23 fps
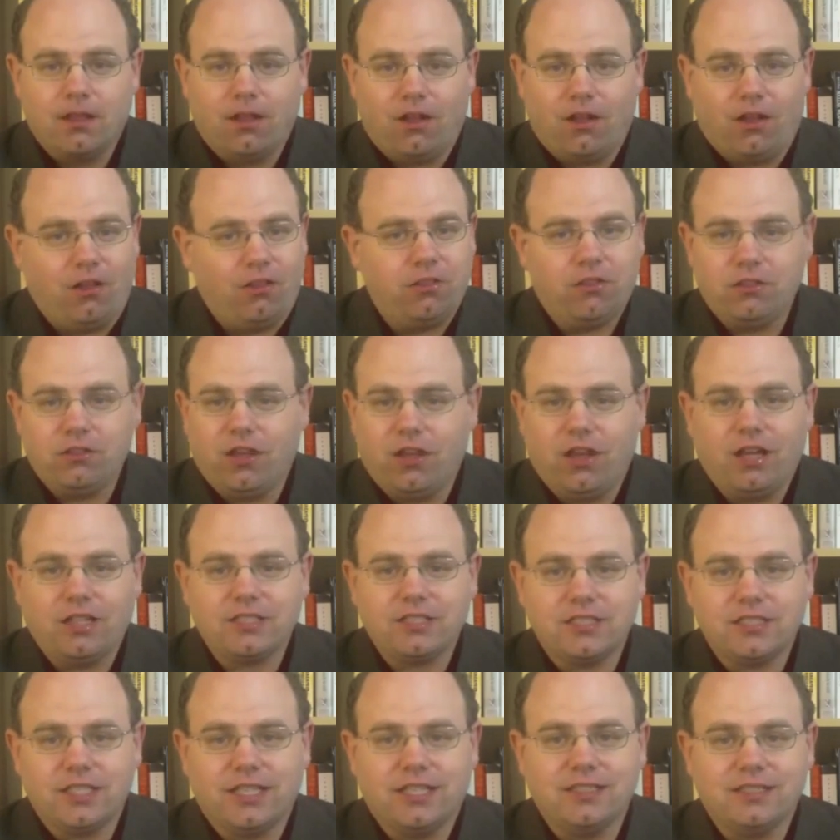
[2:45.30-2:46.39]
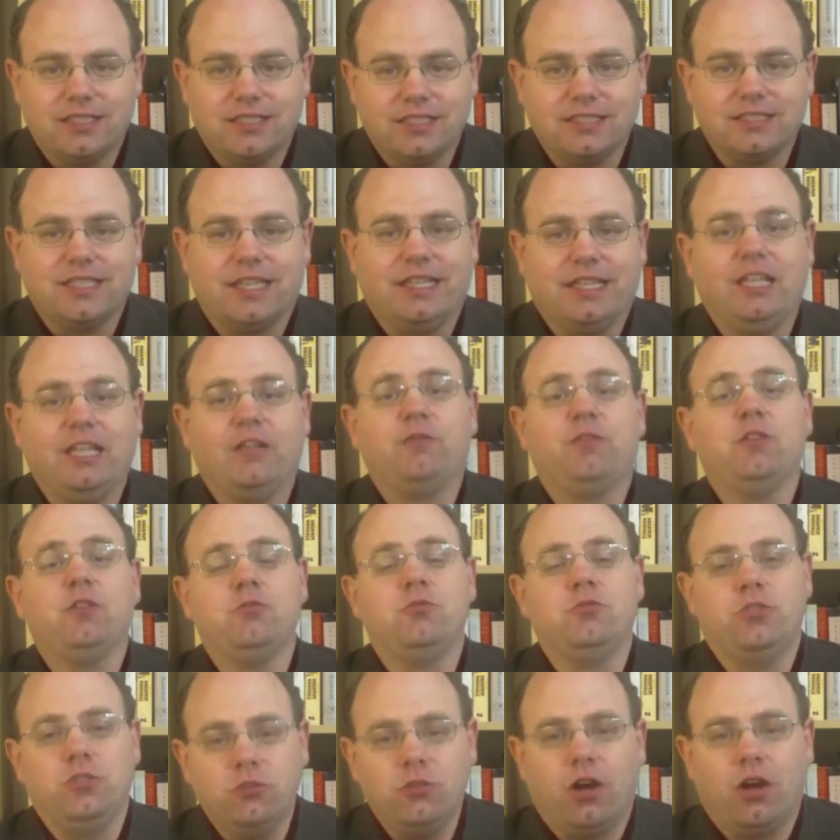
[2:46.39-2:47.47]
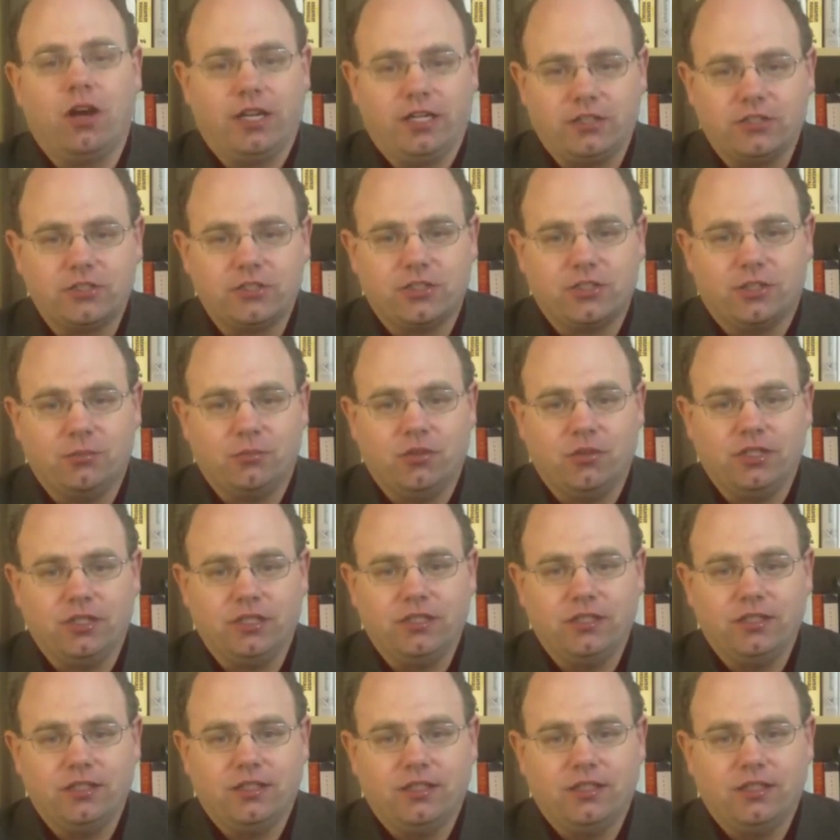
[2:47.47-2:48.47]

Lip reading: All the law says is that if you do hire someone,